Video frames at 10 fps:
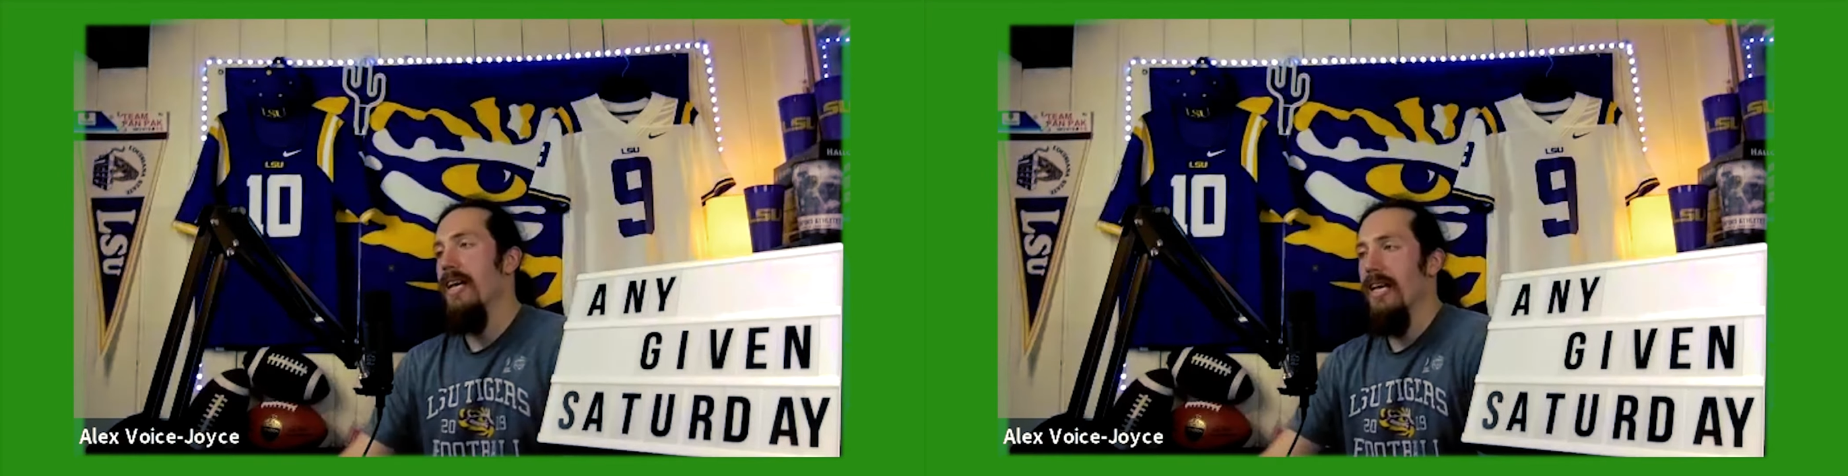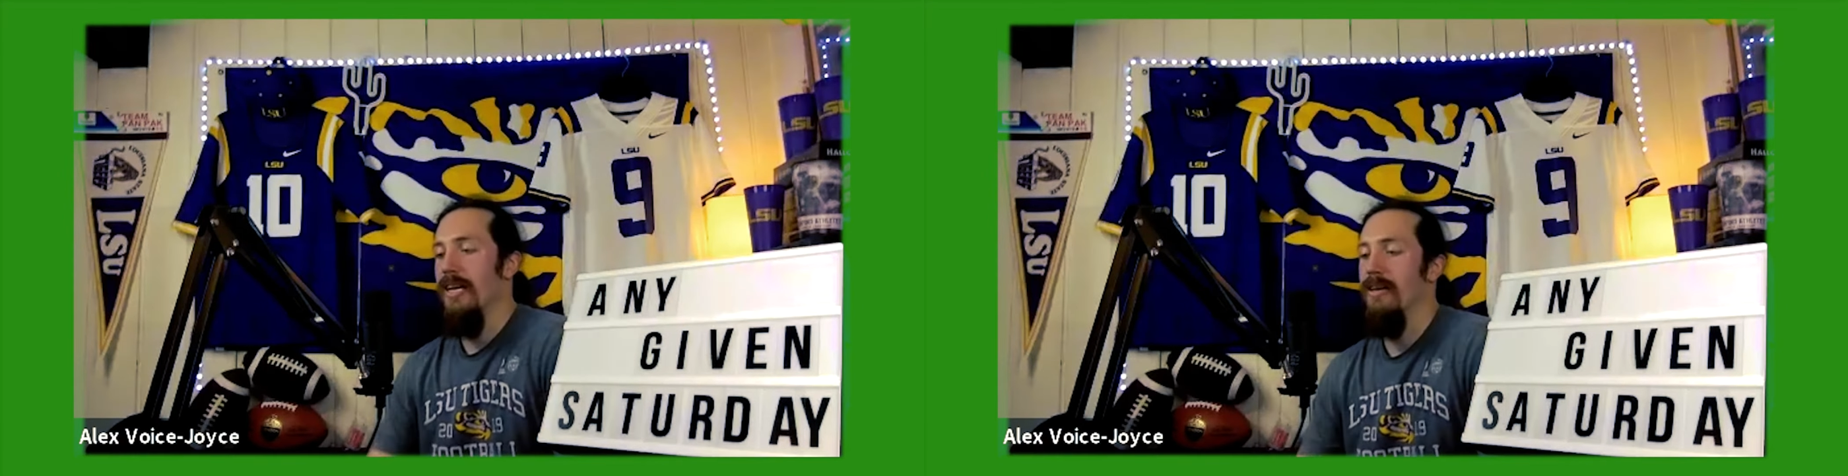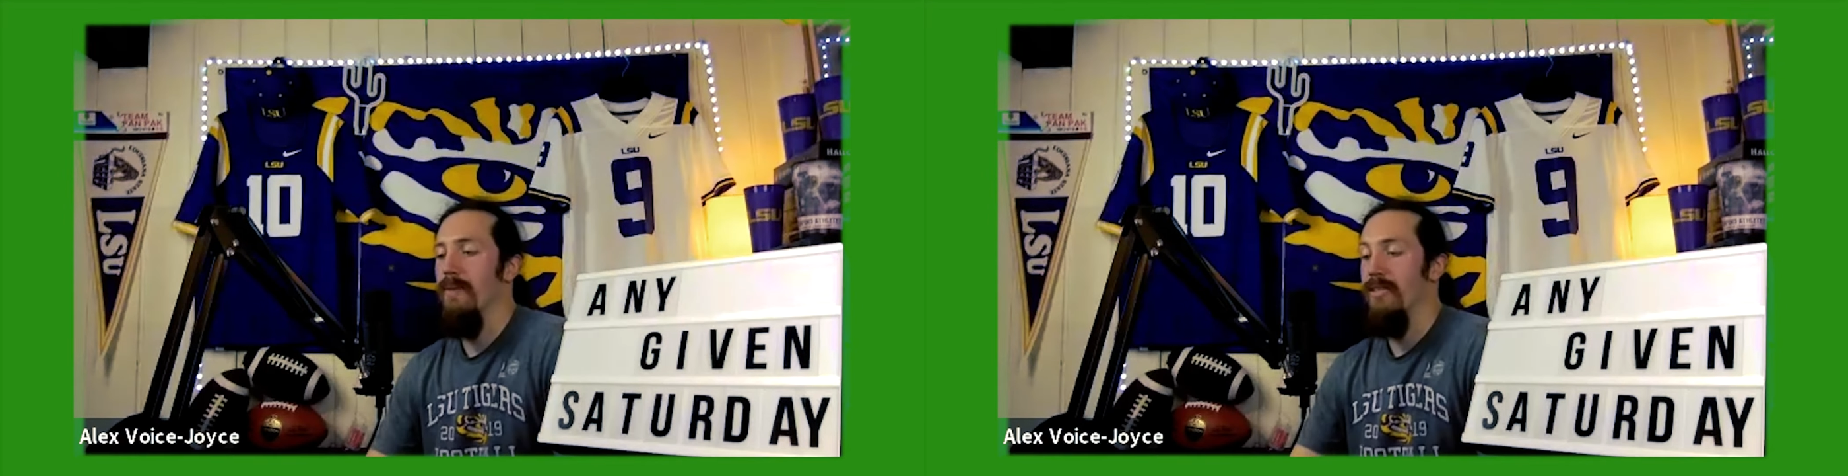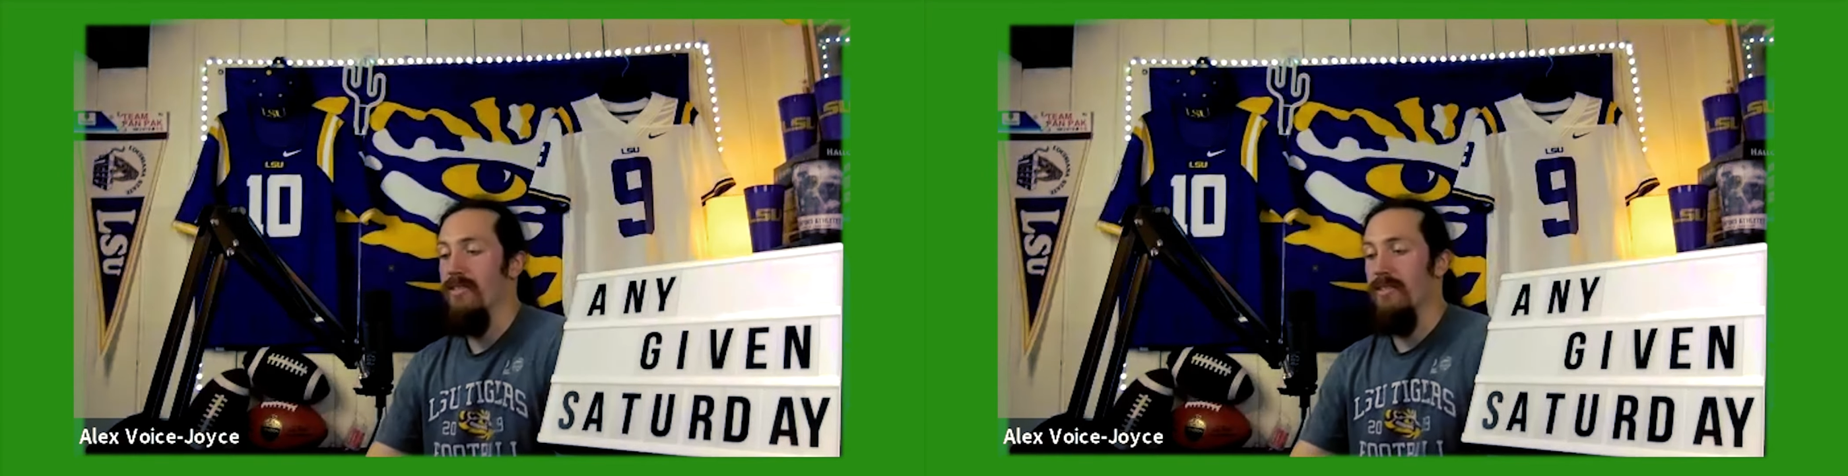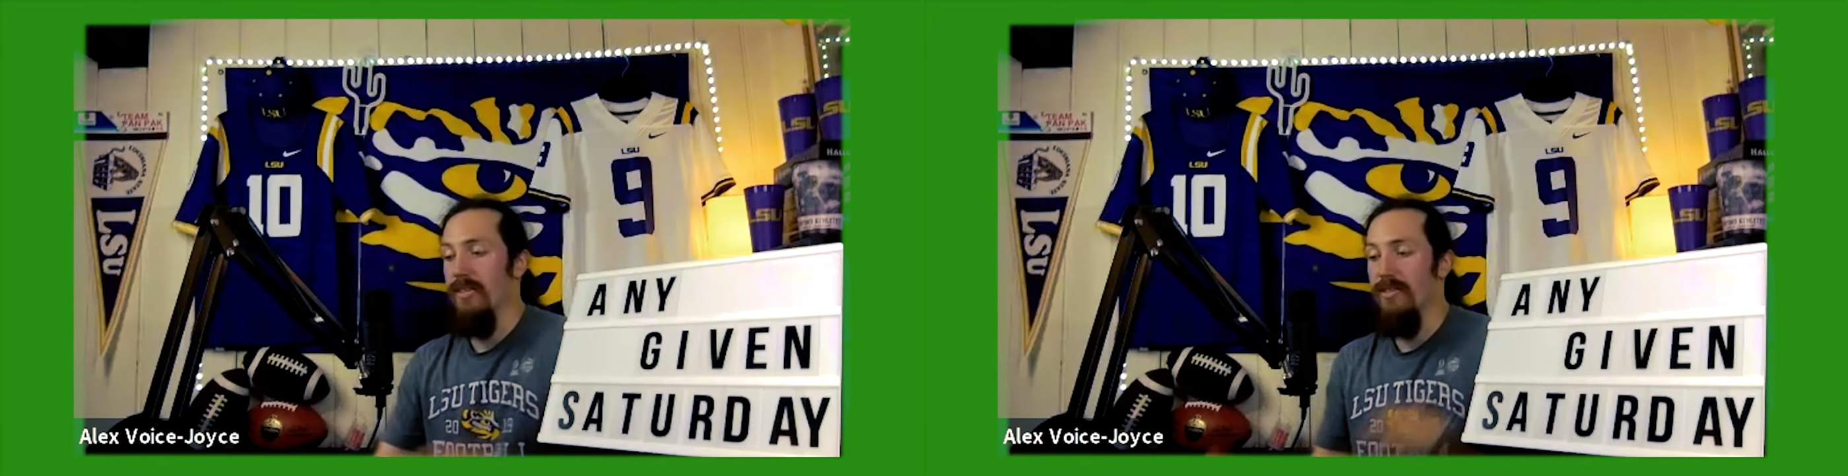I
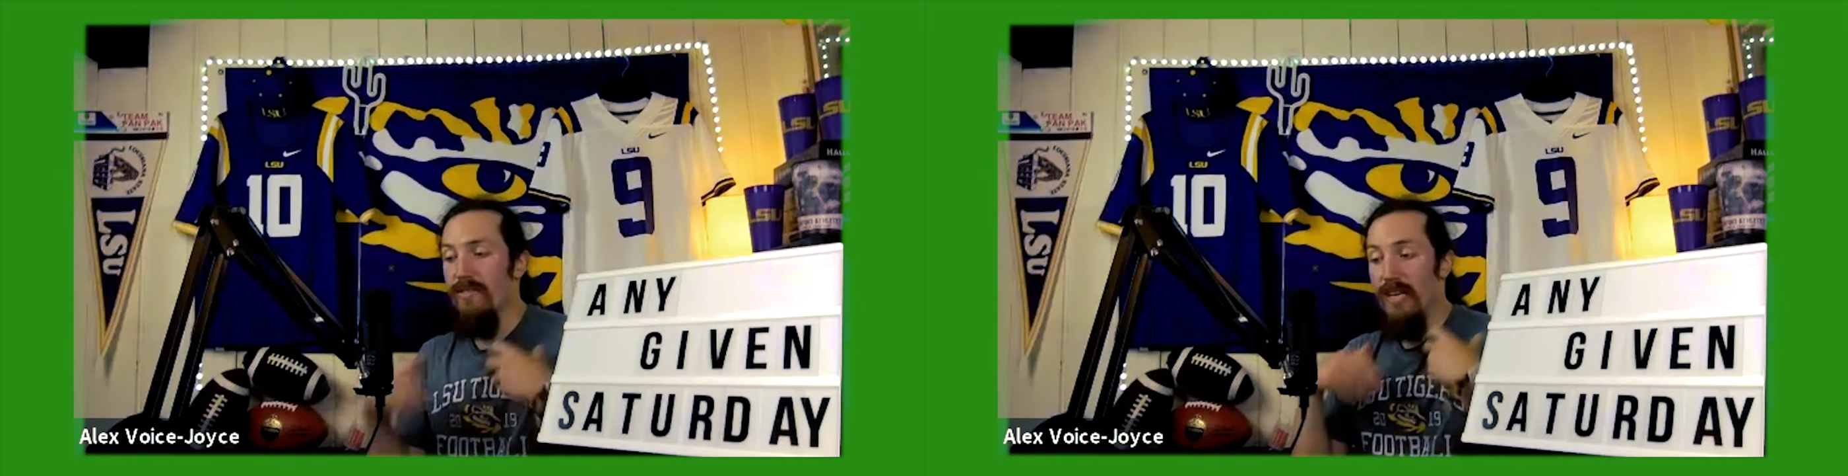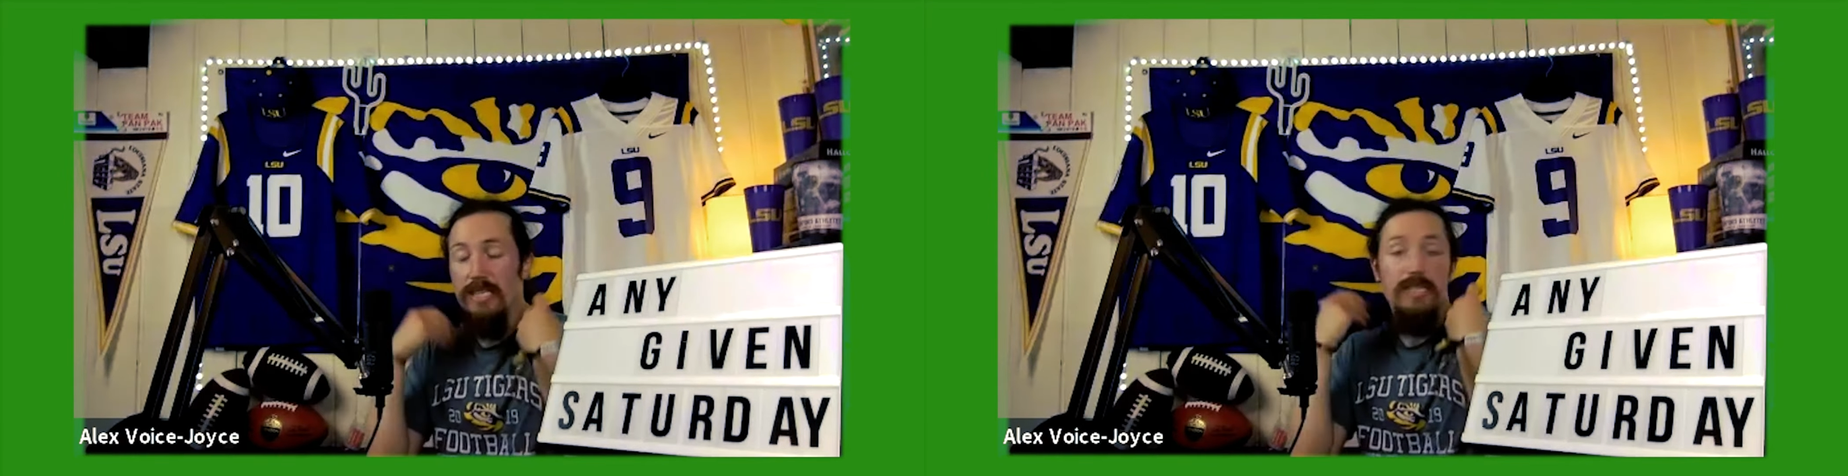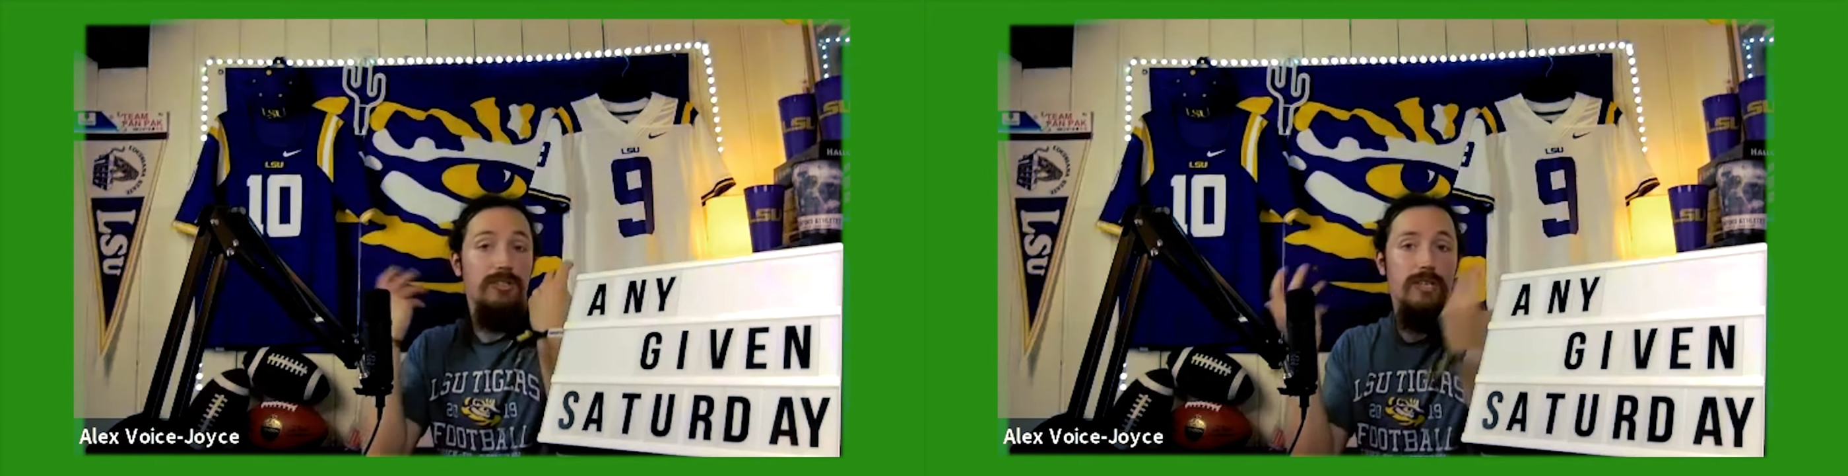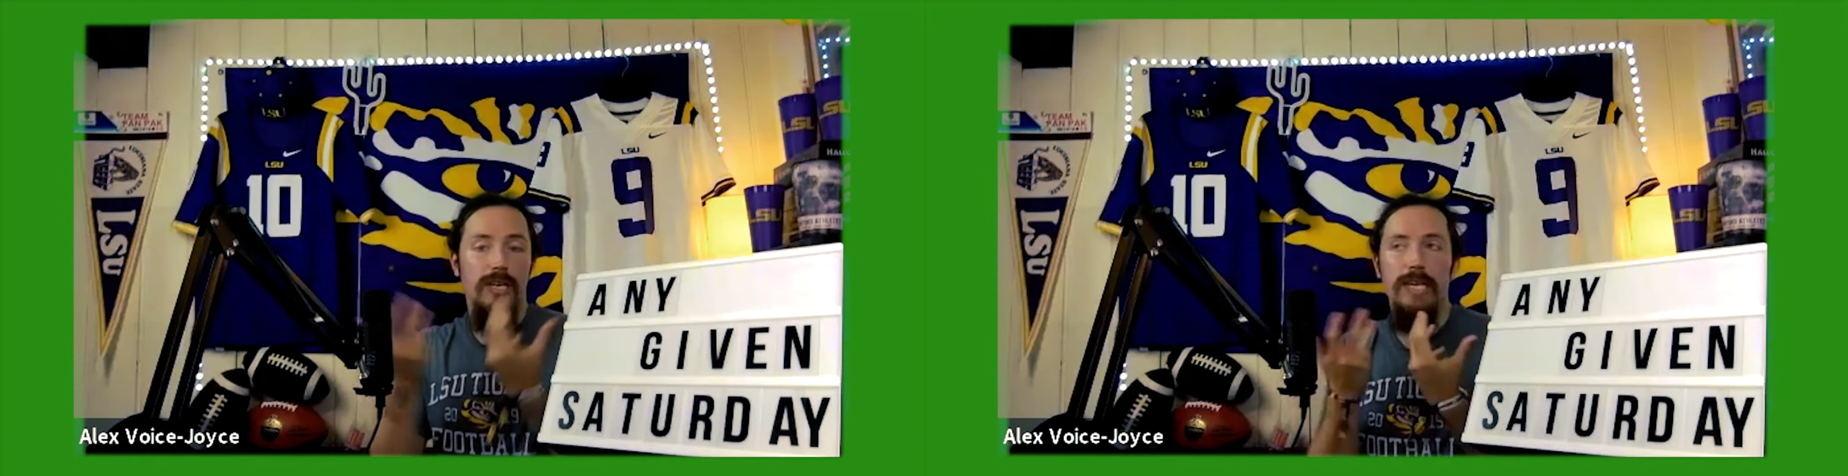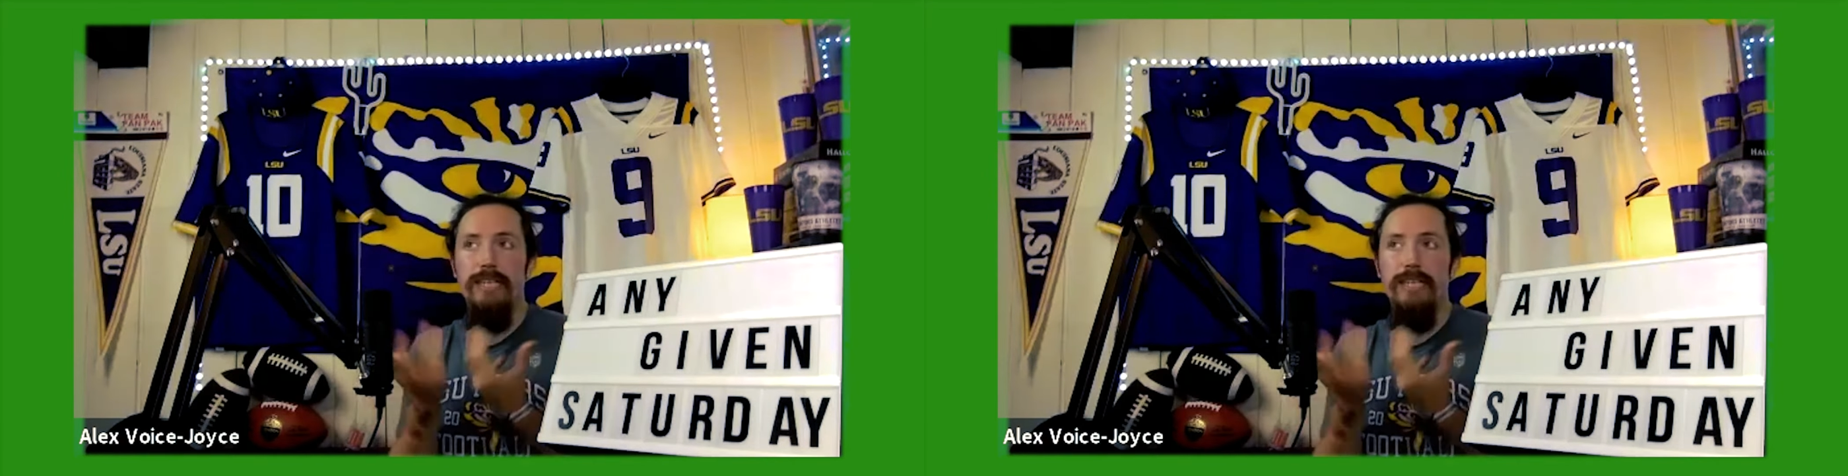just find it such an